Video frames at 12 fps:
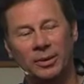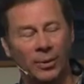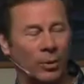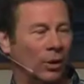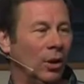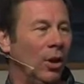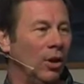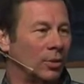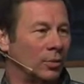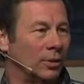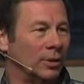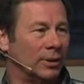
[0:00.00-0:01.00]
they would have
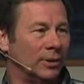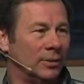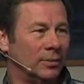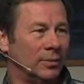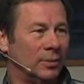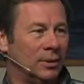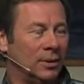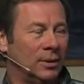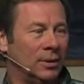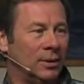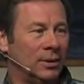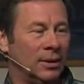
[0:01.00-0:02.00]
lost, wouldn't
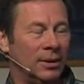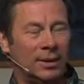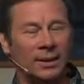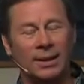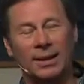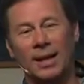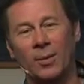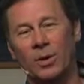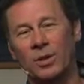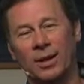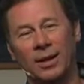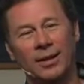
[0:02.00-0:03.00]
they? I kind of
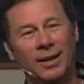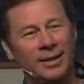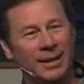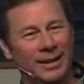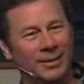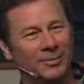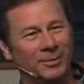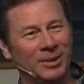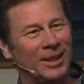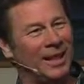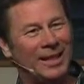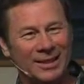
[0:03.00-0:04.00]
wish they'd have done that, but
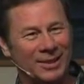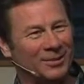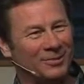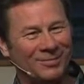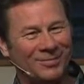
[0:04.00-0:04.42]
they didn't.